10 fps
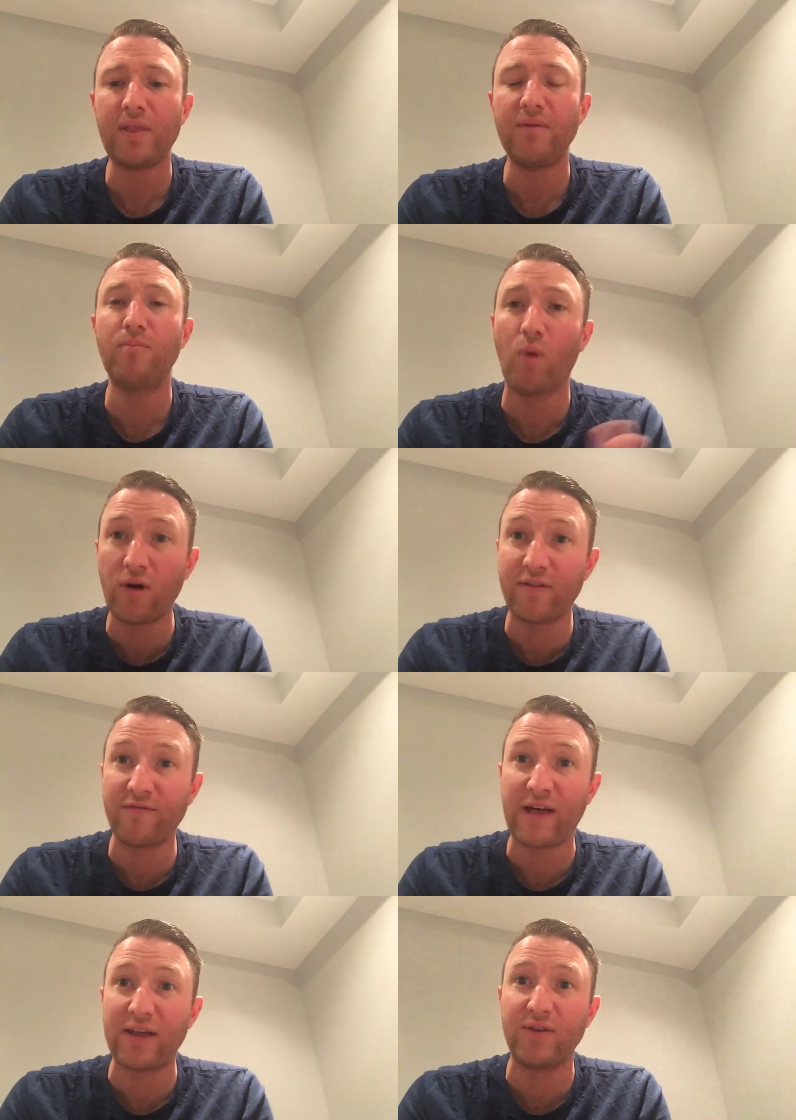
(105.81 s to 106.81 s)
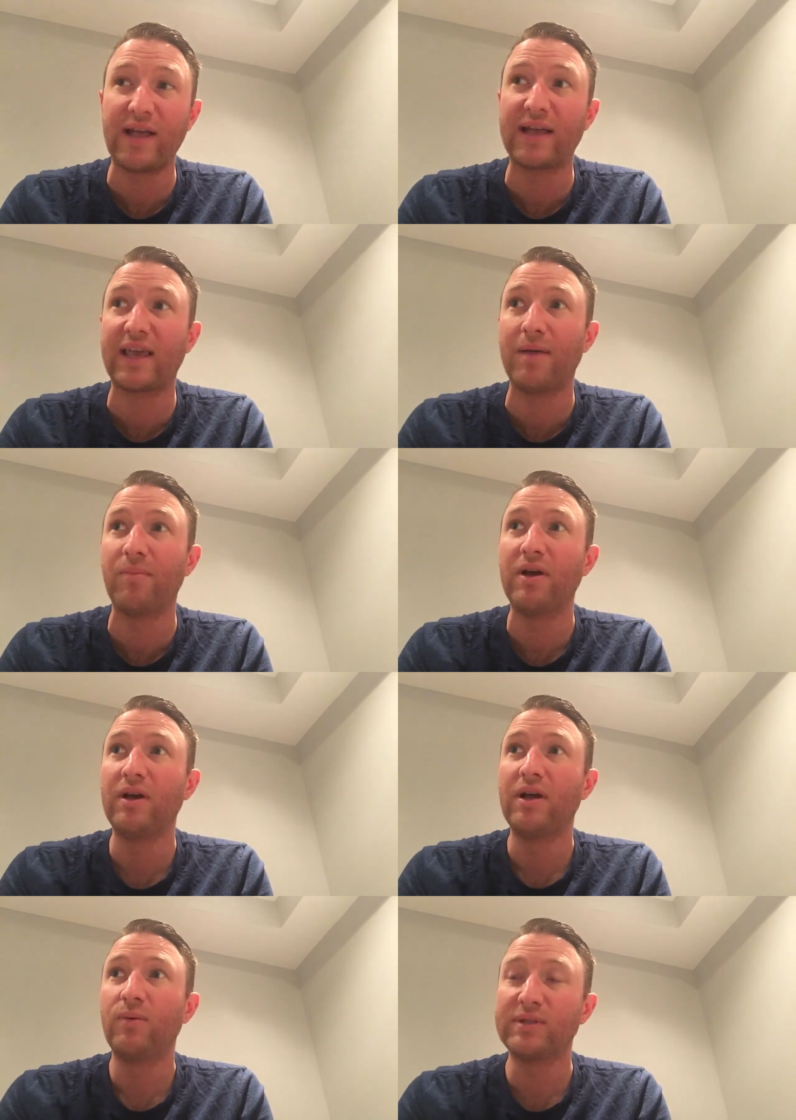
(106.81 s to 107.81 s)
more of the value in that game,
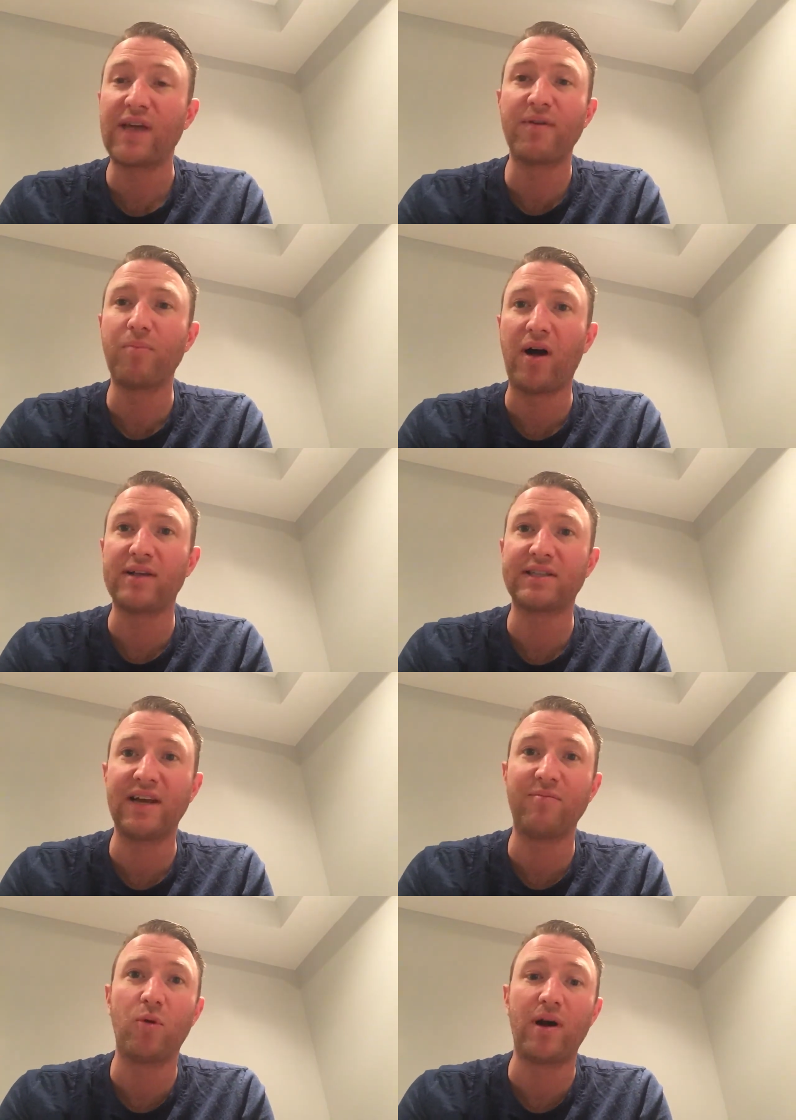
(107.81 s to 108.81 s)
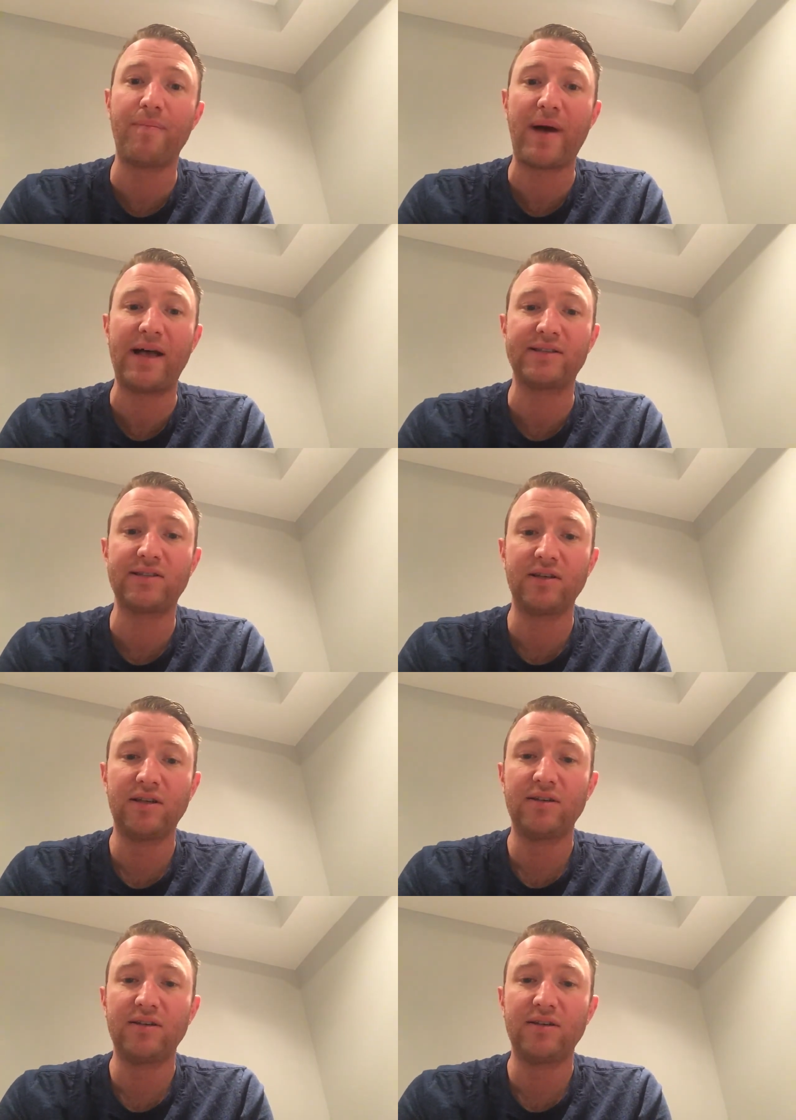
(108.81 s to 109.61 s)
was having Boston have more at bats.